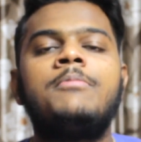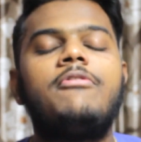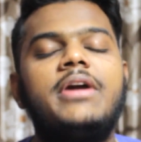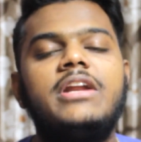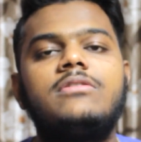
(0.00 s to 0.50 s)

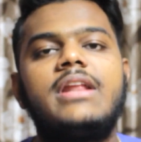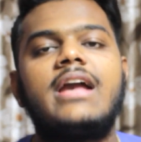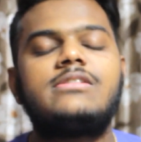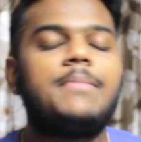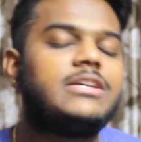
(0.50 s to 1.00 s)
Before getting into the
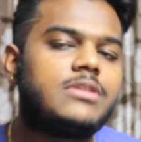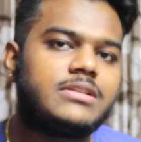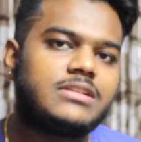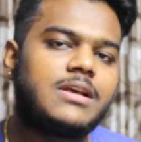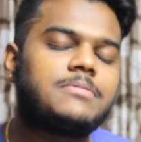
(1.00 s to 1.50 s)
reaction, make sure
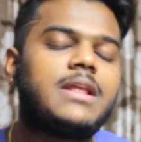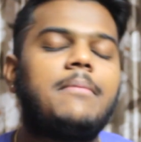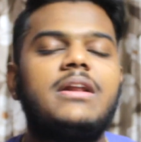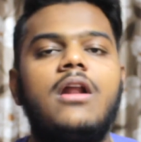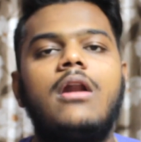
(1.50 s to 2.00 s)
you hit the
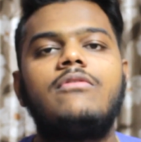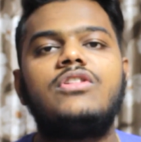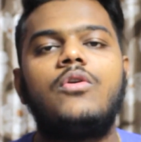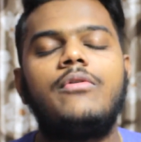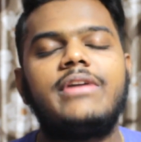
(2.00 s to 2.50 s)
subscribe button along
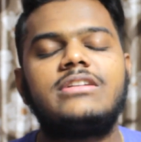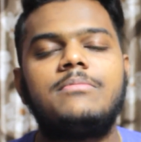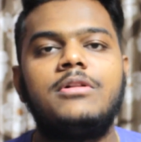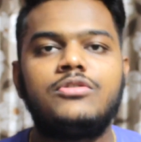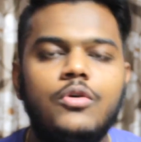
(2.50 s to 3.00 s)
with the
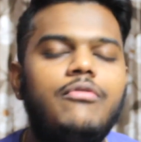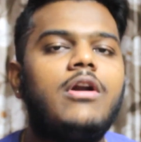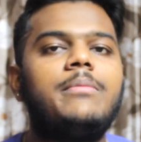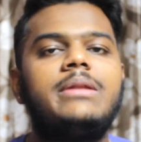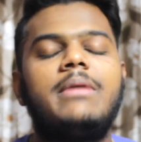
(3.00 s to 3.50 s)
notification bell. Do
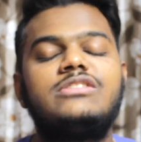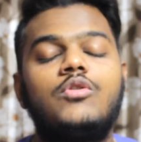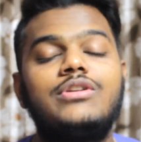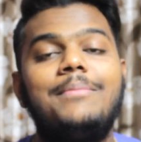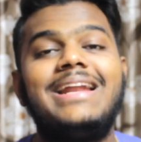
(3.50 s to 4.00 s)
follow me in my
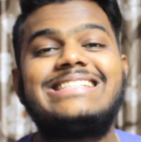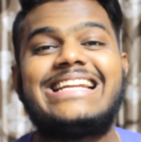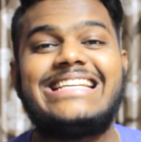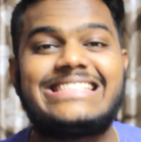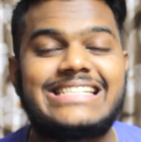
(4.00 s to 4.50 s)
social medias
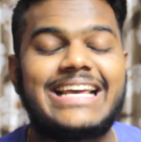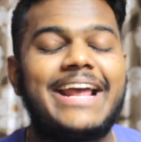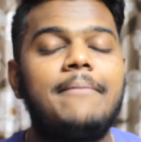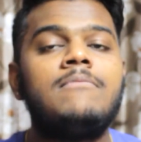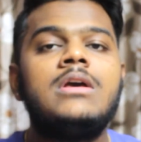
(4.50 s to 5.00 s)
like
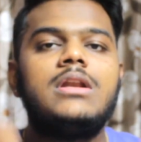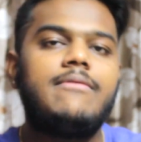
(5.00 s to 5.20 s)
Instagram.